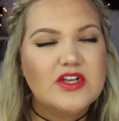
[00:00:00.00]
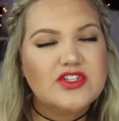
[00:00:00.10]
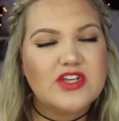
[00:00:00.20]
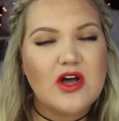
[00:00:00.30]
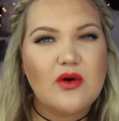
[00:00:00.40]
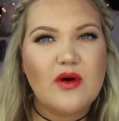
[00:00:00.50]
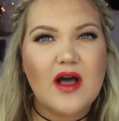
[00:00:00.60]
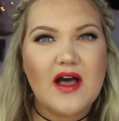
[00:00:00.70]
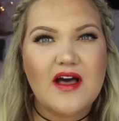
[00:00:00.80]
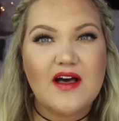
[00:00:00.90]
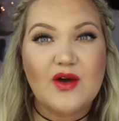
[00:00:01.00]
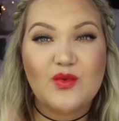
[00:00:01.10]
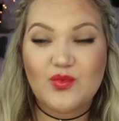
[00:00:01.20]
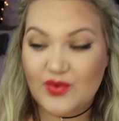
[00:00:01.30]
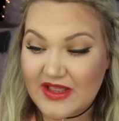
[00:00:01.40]
So
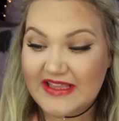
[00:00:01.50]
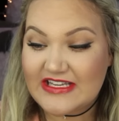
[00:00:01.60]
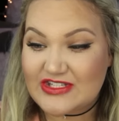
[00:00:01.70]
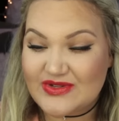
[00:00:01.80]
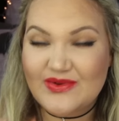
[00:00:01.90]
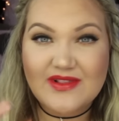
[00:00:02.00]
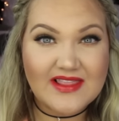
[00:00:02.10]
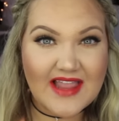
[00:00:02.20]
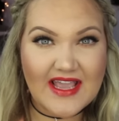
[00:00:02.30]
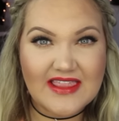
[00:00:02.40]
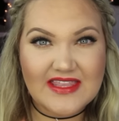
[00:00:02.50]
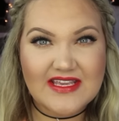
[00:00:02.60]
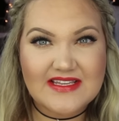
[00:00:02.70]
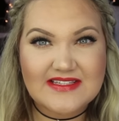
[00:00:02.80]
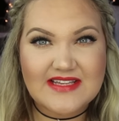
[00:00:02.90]
uh, really do like
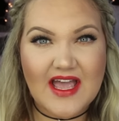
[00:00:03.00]
these.